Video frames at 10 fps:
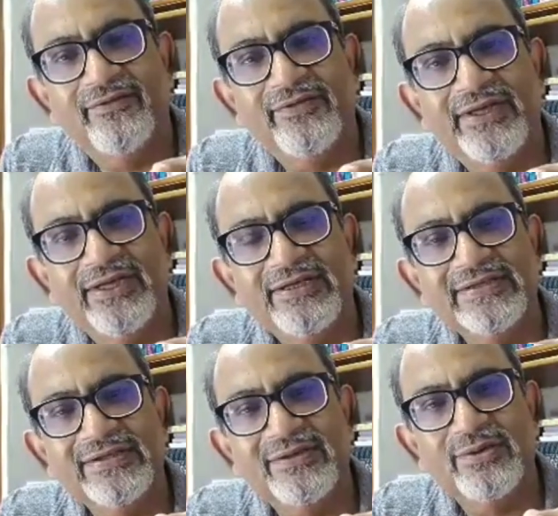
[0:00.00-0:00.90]
there
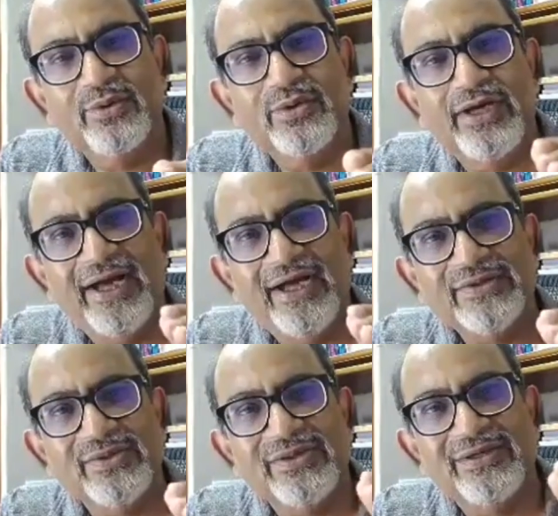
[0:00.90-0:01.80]
is no
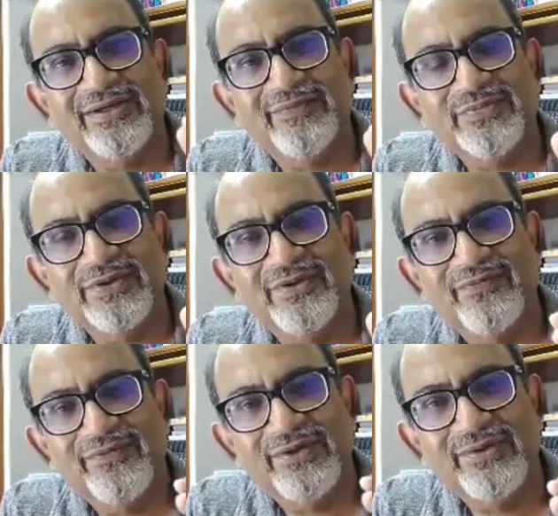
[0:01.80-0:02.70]
actual rupture of
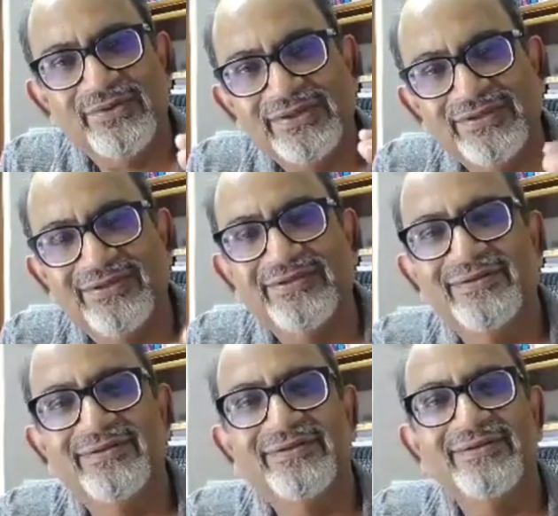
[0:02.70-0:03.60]
urethra.
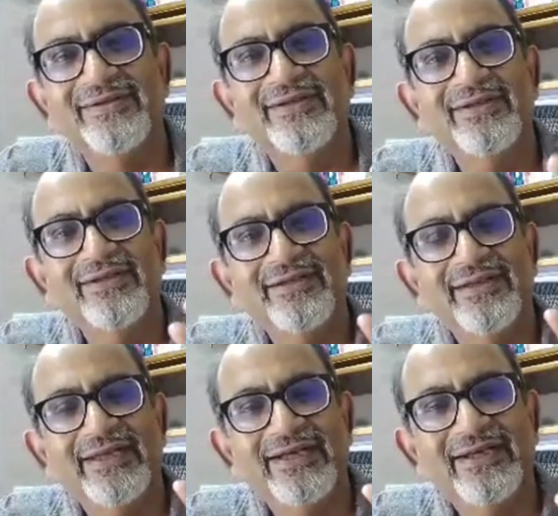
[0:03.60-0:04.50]

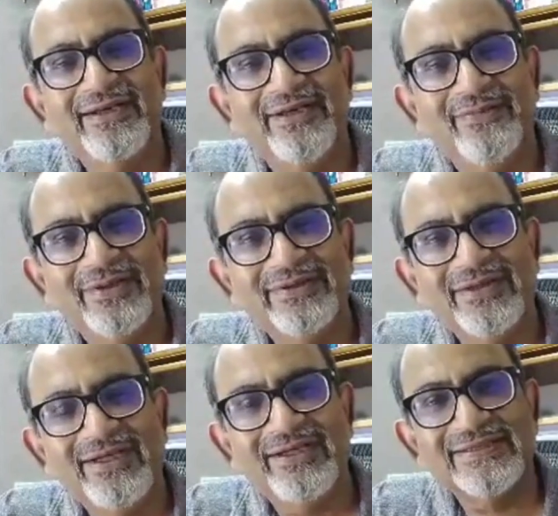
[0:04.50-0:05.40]
Then number
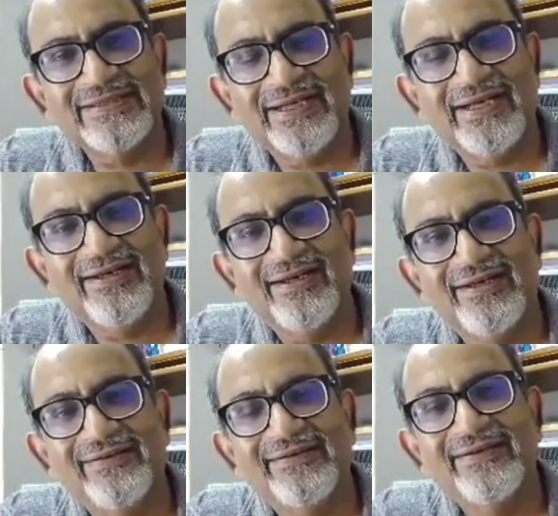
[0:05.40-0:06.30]
three, second
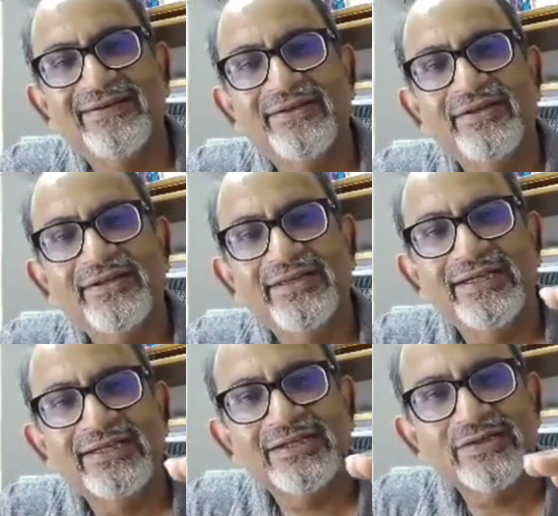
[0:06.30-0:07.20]
is
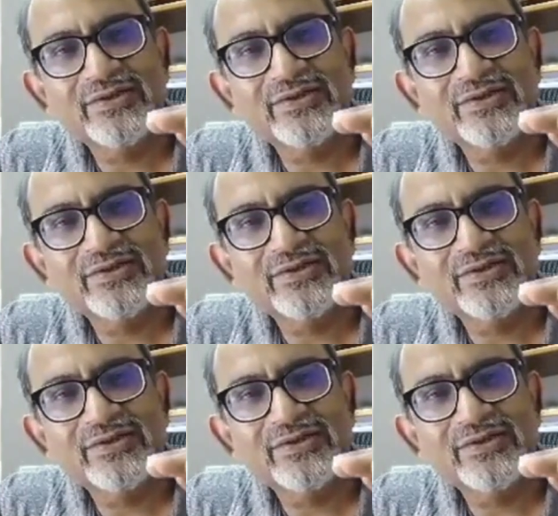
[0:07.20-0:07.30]
there is a